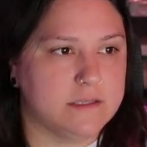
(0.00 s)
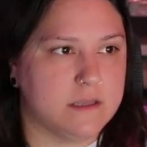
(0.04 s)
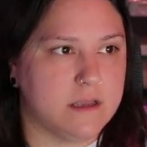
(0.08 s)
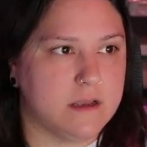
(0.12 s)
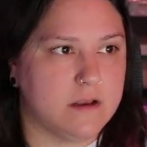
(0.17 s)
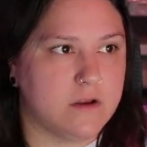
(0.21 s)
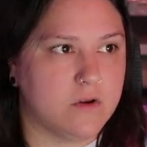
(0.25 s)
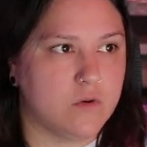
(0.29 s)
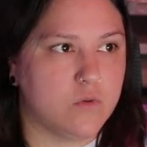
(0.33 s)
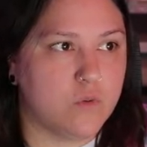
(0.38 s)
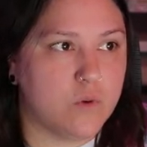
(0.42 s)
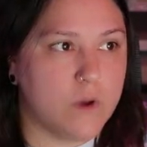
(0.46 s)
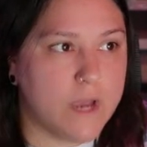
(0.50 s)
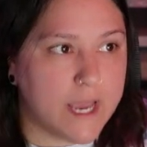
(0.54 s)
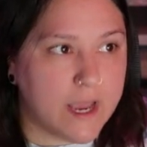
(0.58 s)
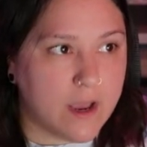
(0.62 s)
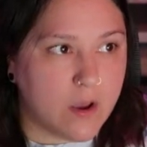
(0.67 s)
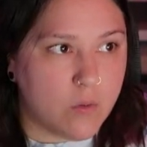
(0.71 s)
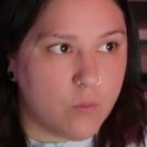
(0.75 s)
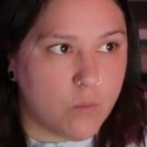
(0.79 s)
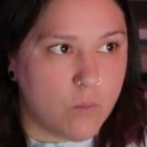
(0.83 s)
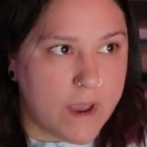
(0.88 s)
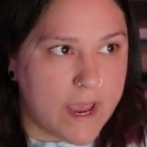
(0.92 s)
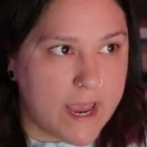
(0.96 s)

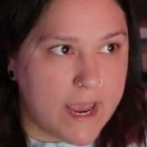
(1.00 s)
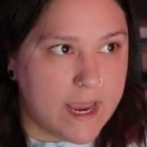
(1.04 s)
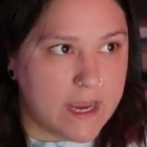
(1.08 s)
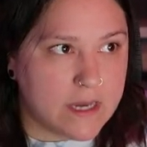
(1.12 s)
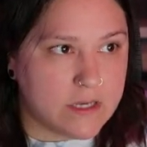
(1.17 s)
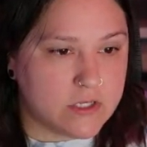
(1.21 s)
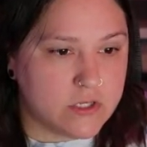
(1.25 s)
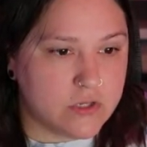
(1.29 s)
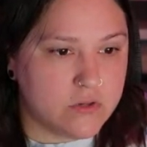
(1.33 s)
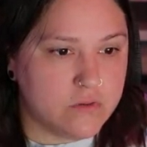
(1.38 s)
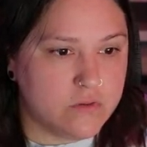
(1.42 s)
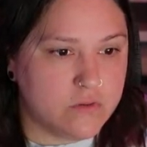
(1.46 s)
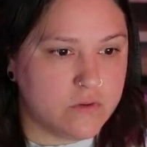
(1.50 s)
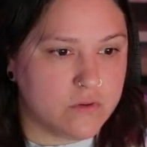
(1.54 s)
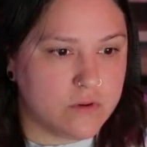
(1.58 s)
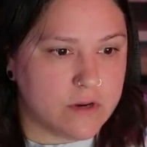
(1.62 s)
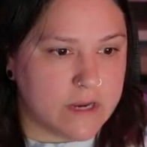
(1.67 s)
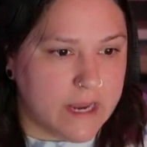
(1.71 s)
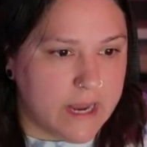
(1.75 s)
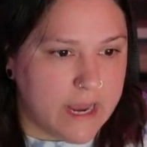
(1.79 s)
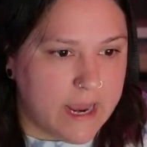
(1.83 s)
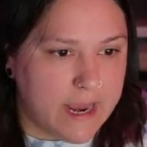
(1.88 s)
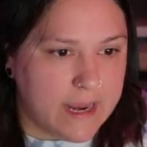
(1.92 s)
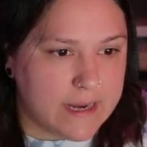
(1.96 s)
quick way to
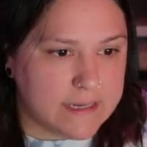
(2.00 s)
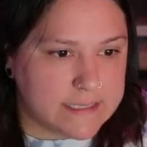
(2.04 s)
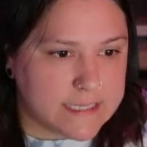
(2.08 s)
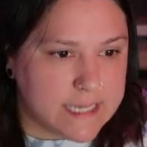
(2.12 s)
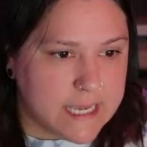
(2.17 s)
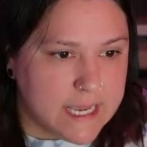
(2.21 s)
create,